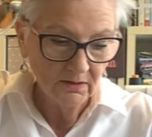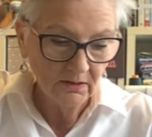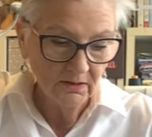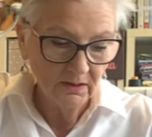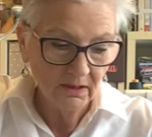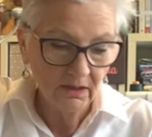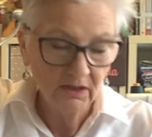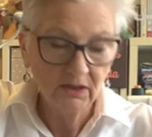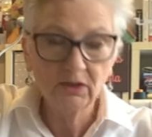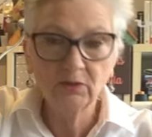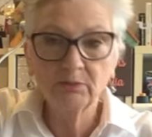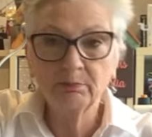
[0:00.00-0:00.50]

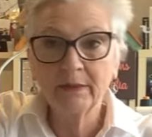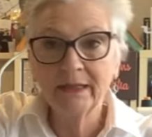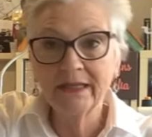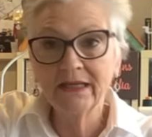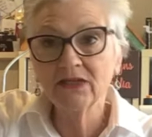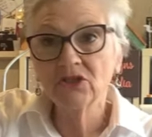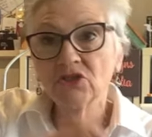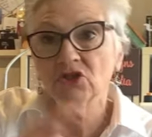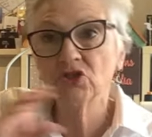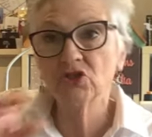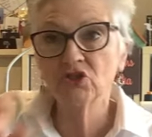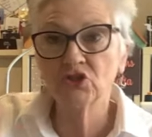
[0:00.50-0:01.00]
It'll be
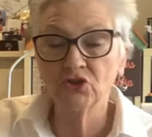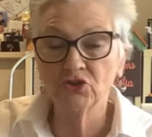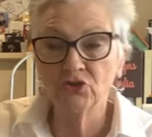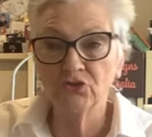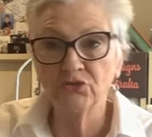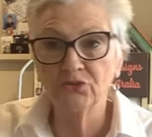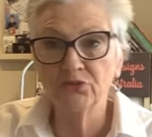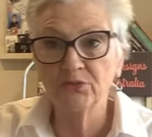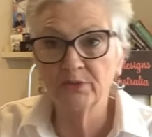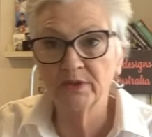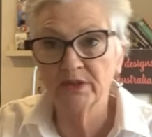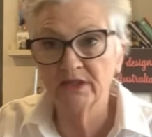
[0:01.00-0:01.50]
to
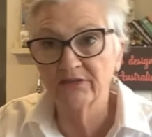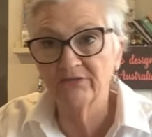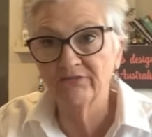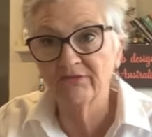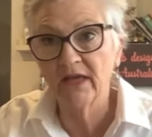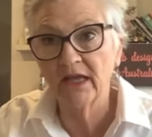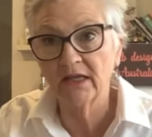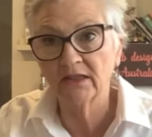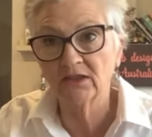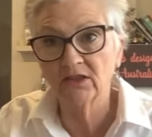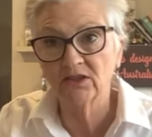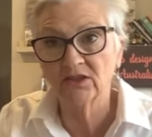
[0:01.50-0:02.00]
do with the
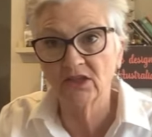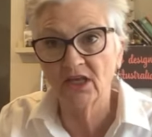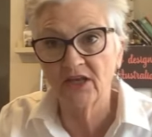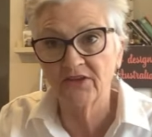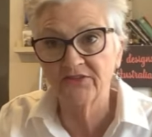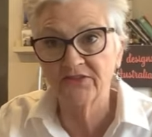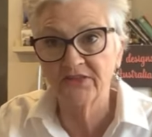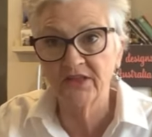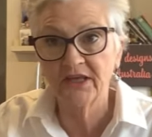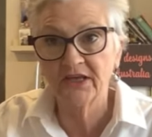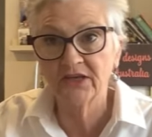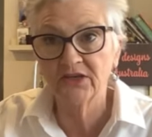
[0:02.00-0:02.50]
fact that they
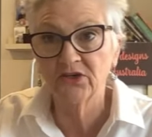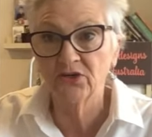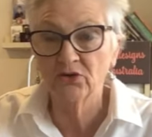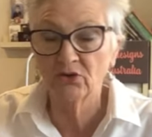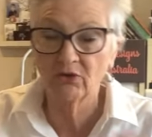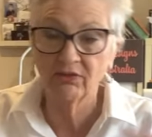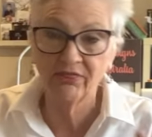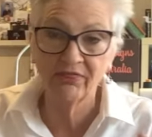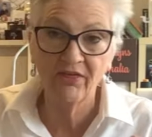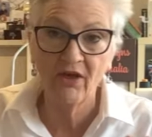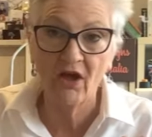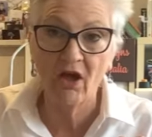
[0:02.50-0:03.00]
think your
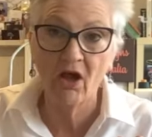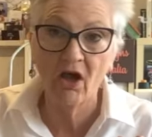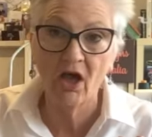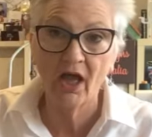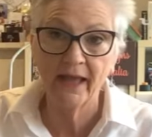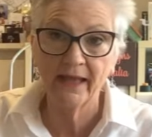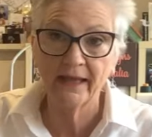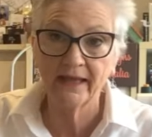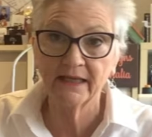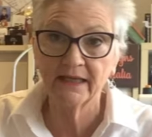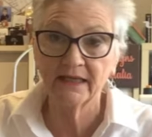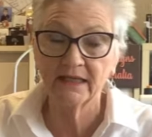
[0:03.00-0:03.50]

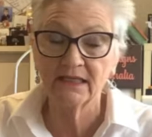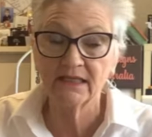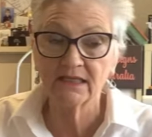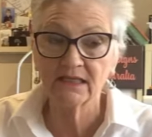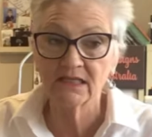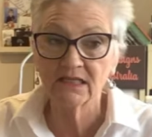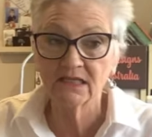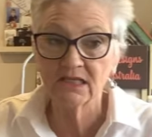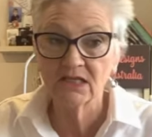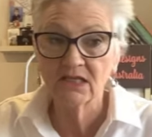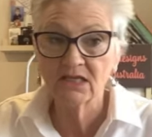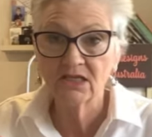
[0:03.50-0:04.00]
thigh
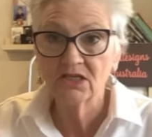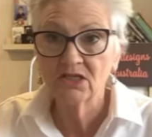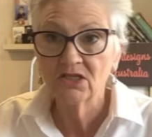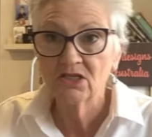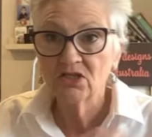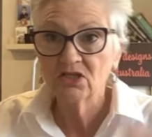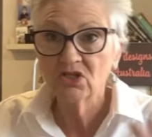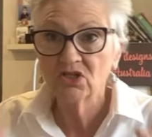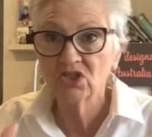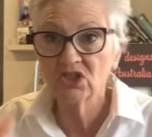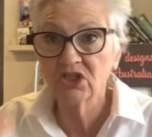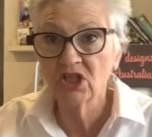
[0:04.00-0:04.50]
is
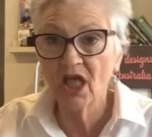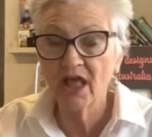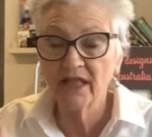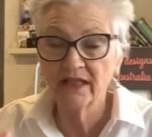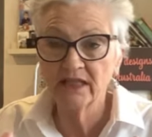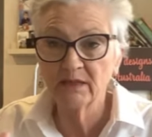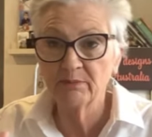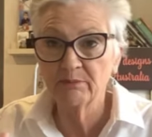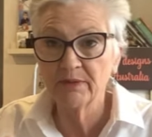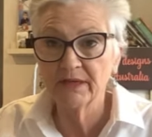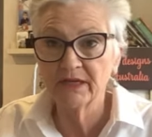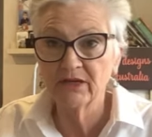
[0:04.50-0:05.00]

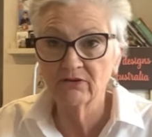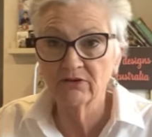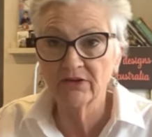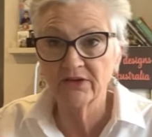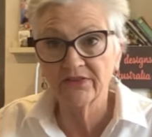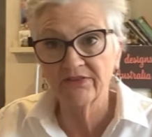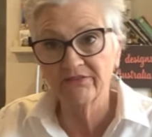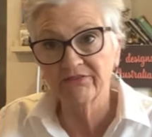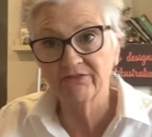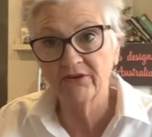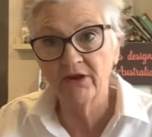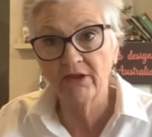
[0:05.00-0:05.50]
slightly bigger at
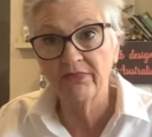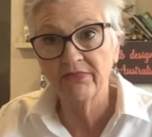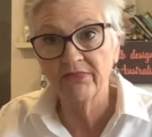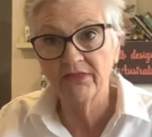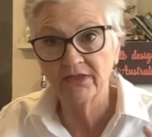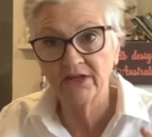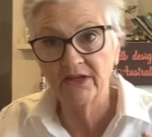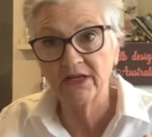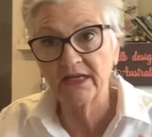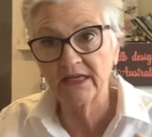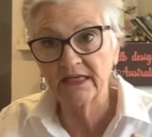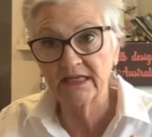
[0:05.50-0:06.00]
the front
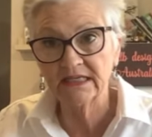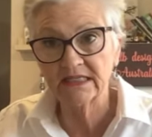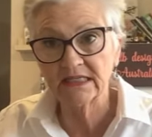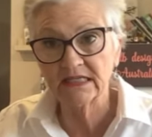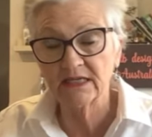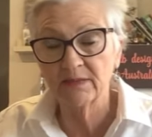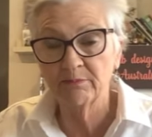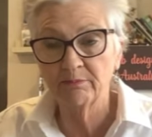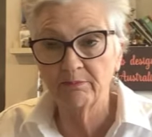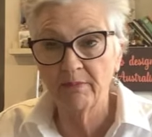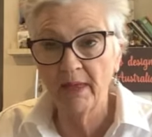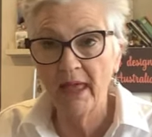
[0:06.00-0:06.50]
than it is at
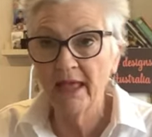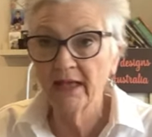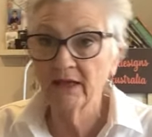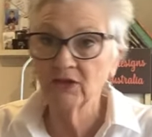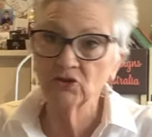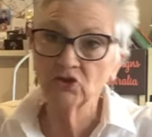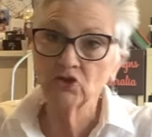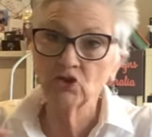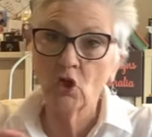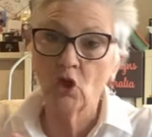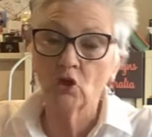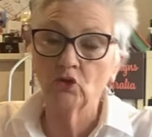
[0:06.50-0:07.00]
the back,
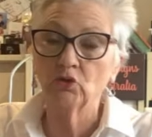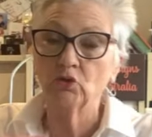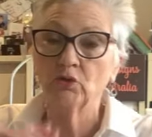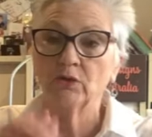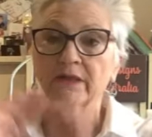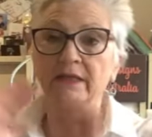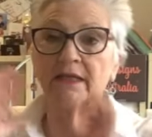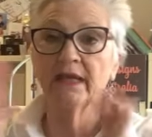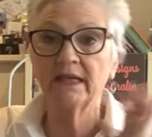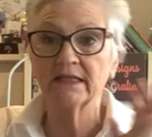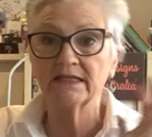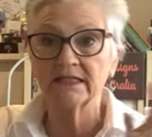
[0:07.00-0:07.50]
not
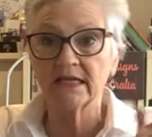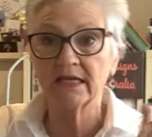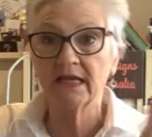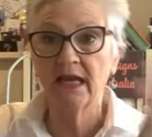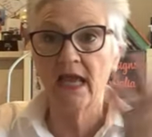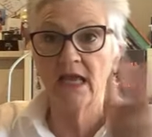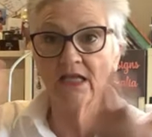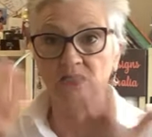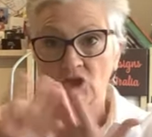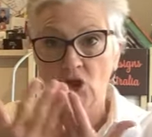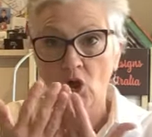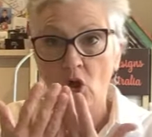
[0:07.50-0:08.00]
looking at it
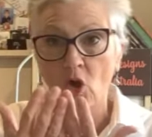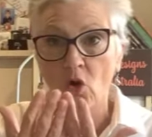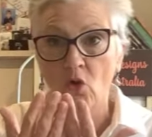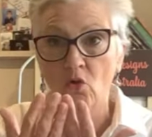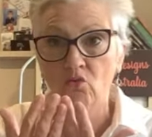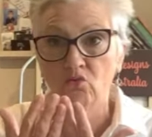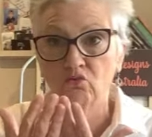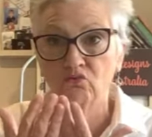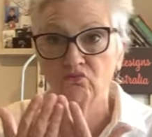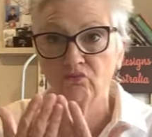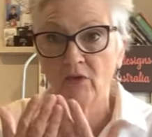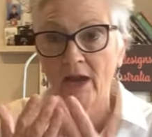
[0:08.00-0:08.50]
as a
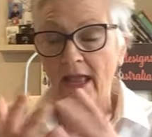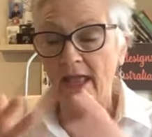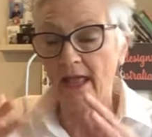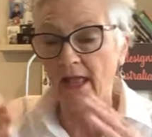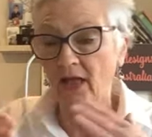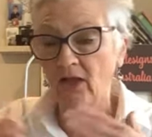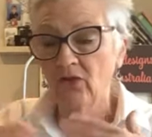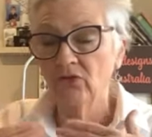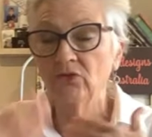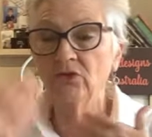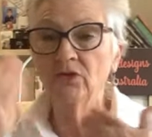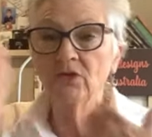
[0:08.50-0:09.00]
whole
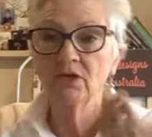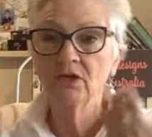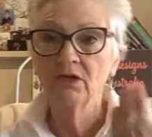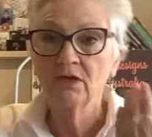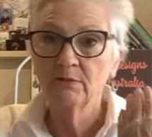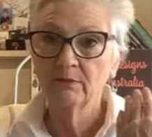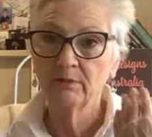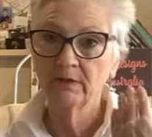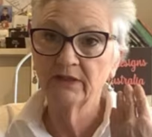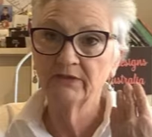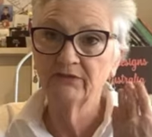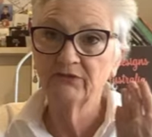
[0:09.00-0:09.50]
round,
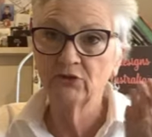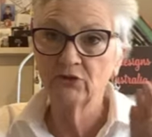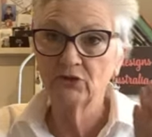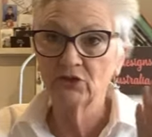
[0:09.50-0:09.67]
but if you